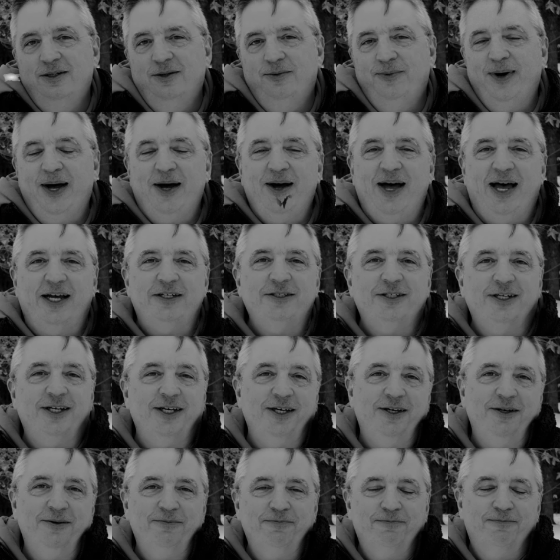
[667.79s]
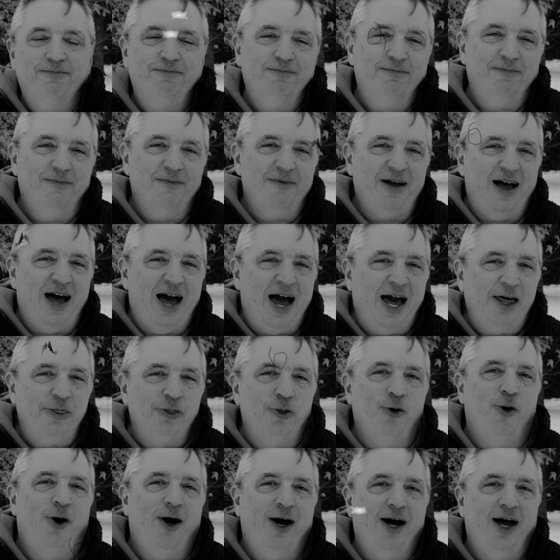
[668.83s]
well, actually, I
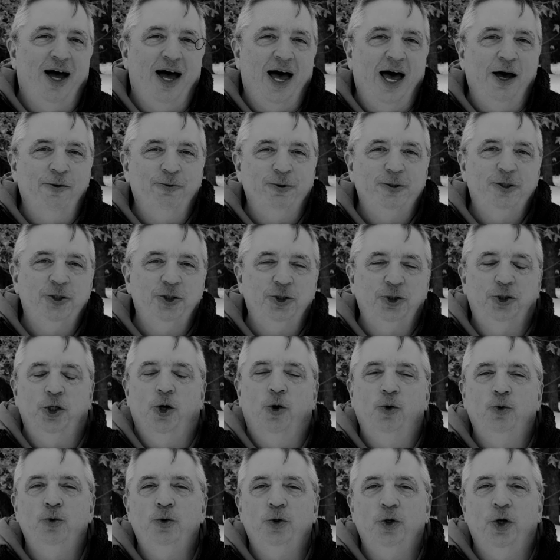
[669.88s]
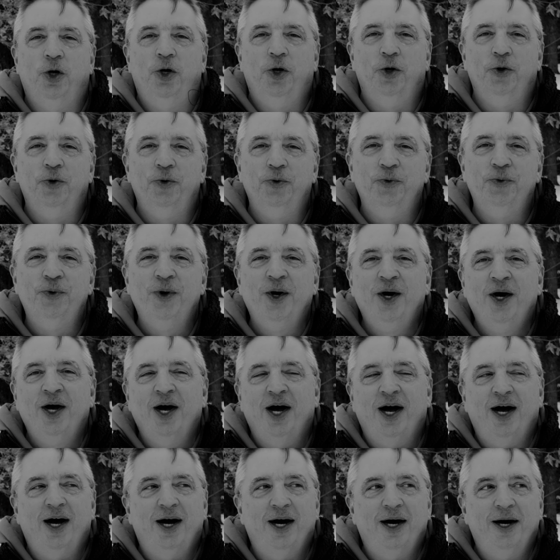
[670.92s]
thought I would show you
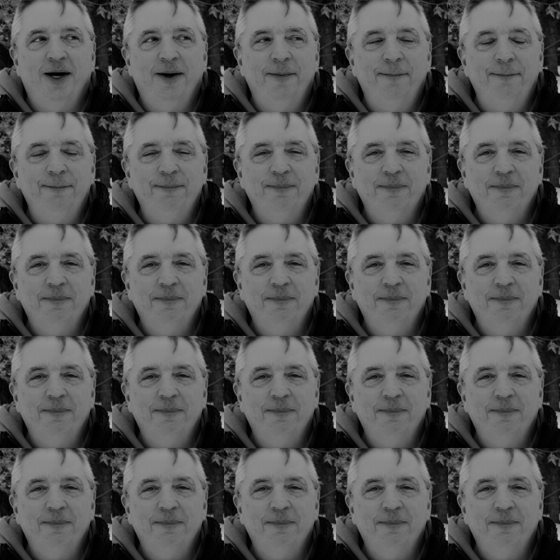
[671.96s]
how